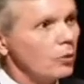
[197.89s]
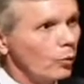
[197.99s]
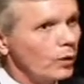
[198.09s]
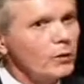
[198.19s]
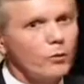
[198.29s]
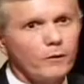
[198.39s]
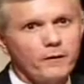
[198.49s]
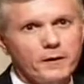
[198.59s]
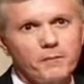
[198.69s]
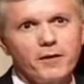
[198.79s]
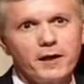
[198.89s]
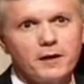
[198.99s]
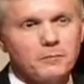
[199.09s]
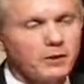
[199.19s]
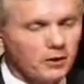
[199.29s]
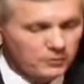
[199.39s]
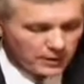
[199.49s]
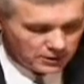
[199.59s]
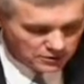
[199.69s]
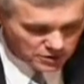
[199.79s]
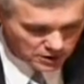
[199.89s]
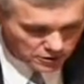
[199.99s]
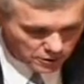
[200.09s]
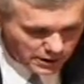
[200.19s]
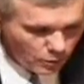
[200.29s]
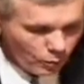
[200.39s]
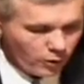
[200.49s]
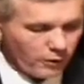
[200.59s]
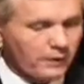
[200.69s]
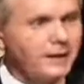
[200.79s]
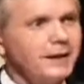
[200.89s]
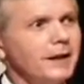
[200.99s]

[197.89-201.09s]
we want them there because they do such great work.